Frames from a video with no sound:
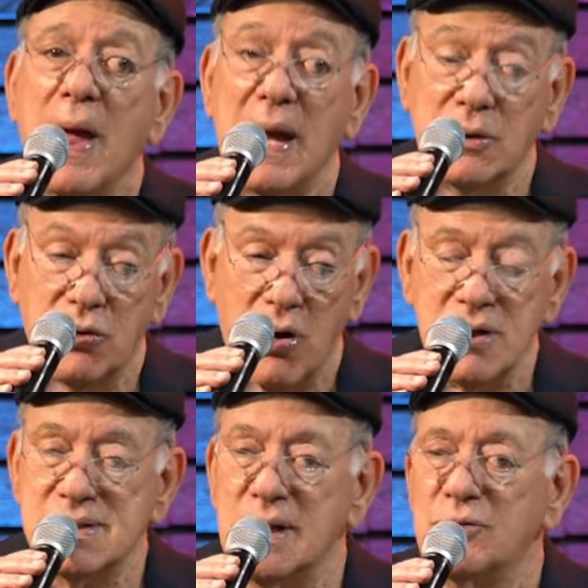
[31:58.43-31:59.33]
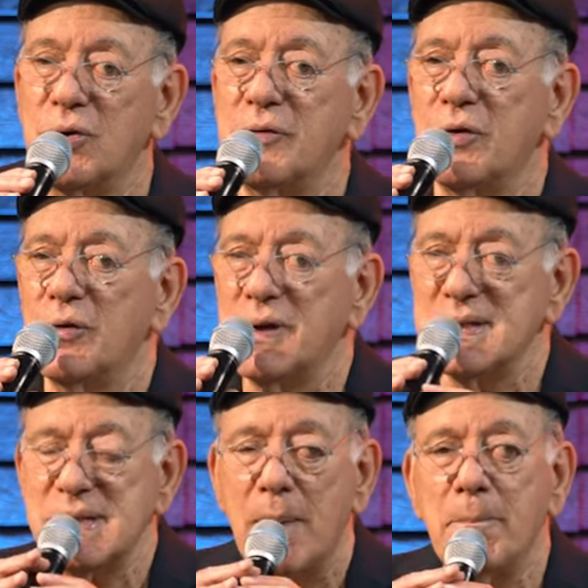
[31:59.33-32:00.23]
and cross that river, or the
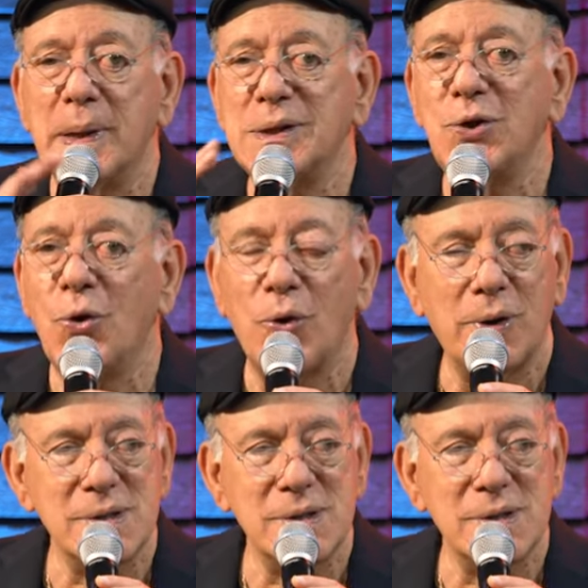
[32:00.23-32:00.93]
Sambat-yon.